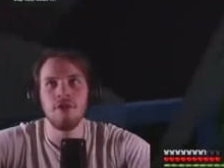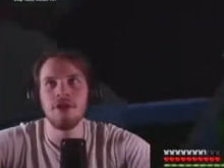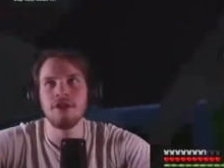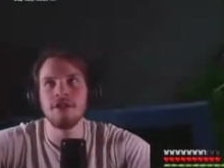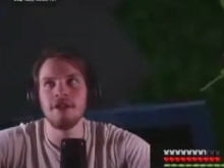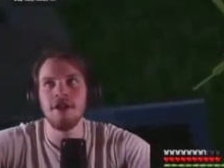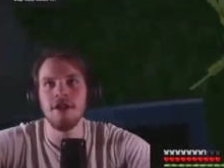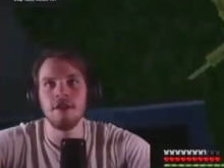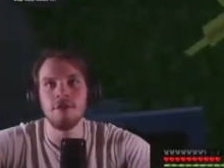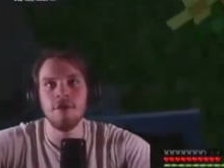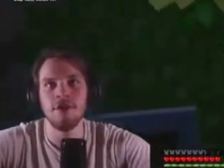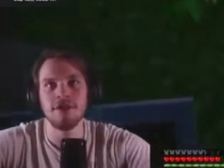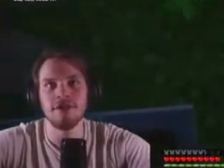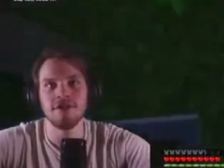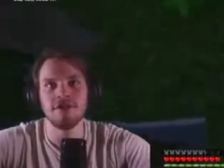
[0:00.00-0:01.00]
What did yeah. I?
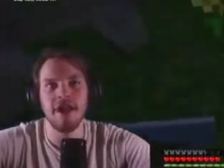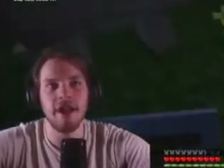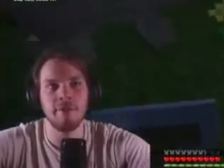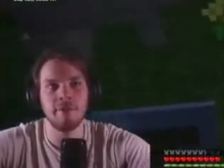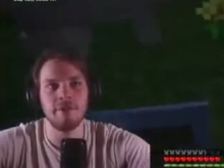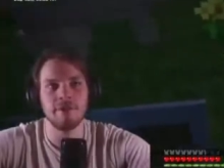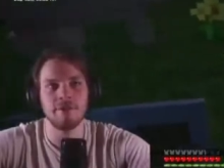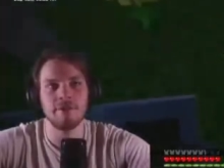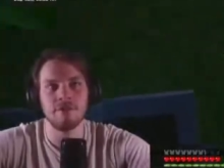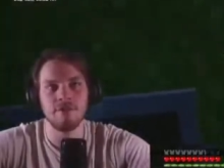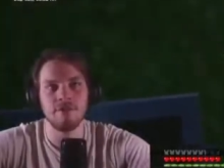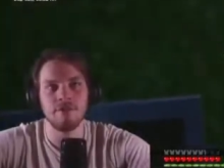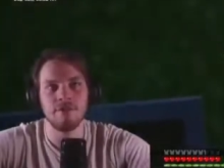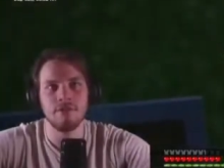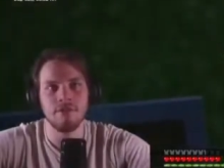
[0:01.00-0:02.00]
What just happened?
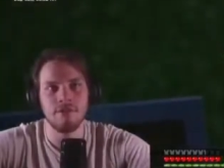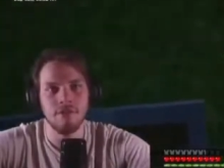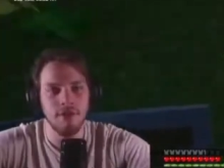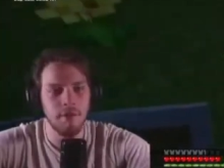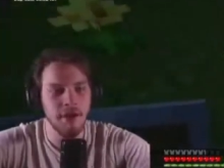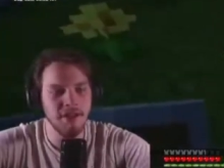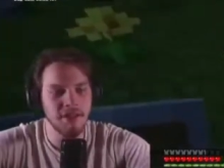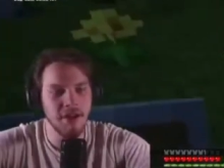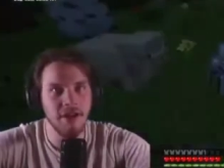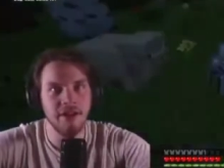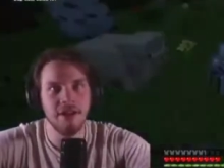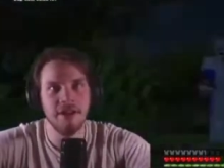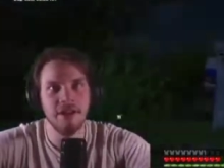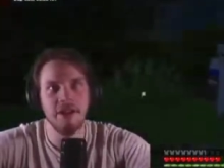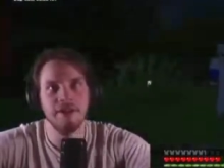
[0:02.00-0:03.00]
Am I uh,
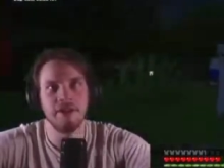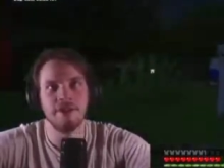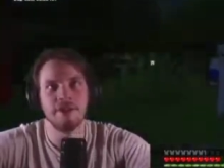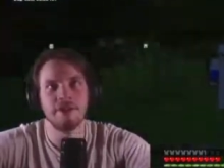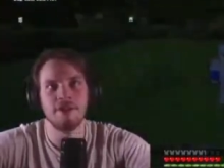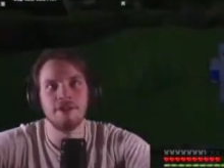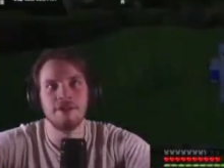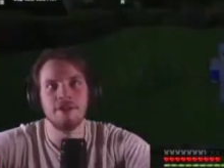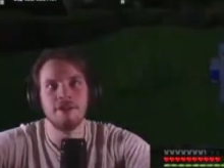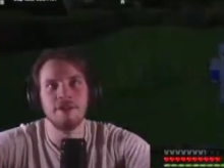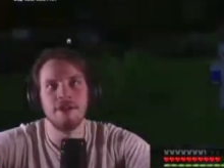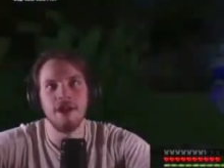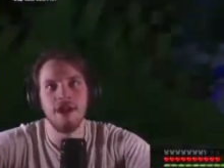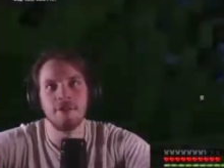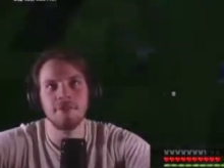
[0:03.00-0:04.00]
tiny uh, now? spawning.
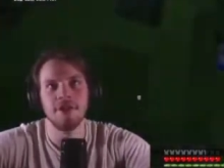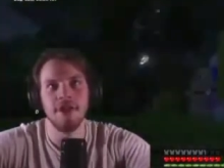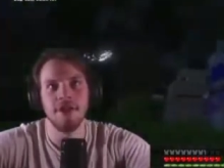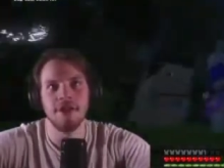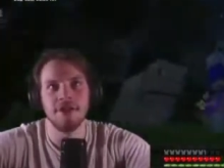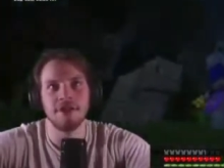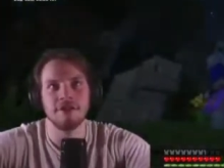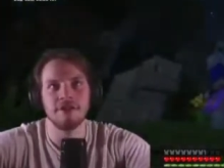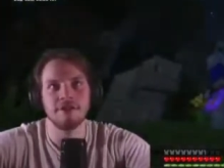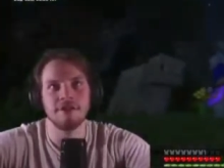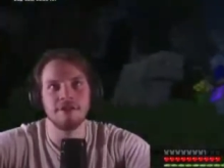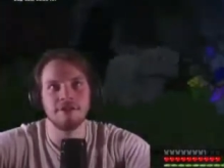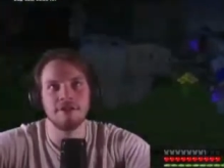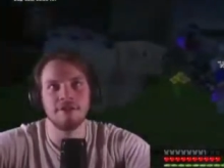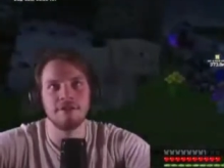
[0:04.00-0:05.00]
Yeah, I'm he's, tiny. He's just
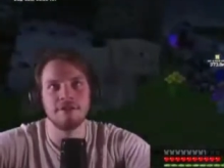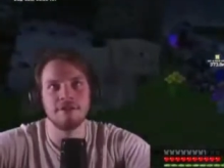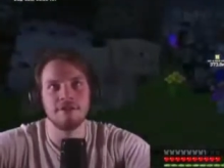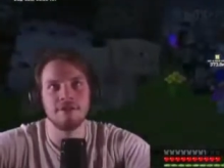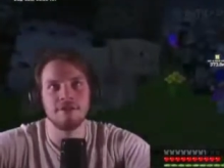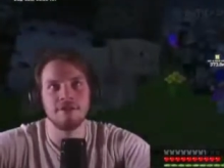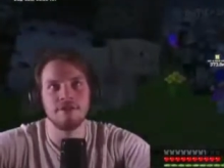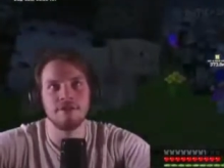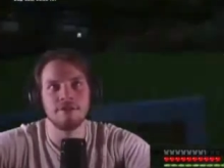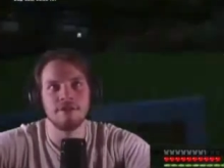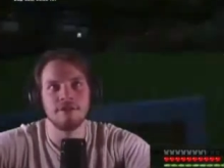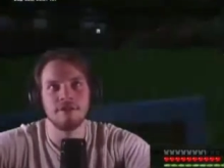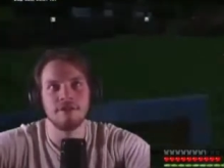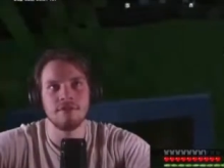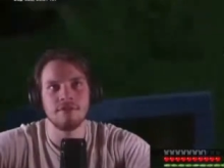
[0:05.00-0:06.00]
magic small. Can I pick?
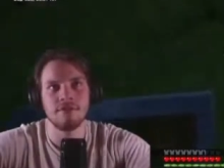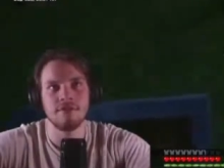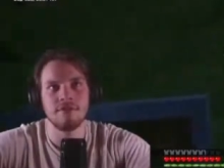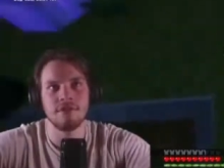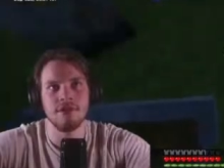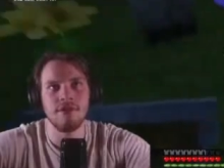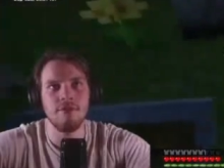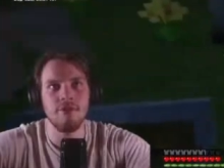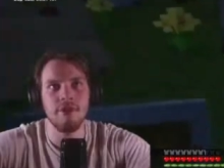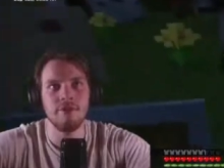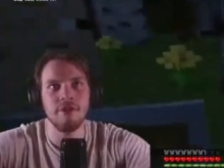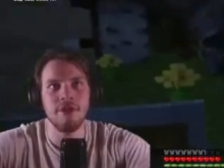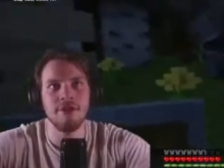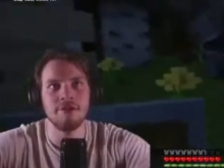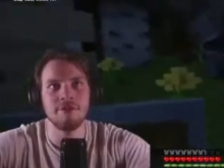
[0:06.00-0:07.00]
Can you pick
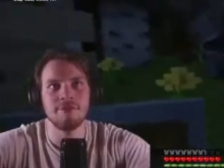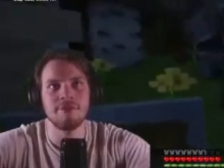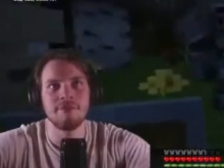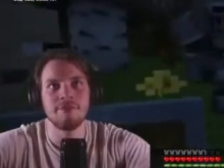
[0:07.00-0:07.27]
me up?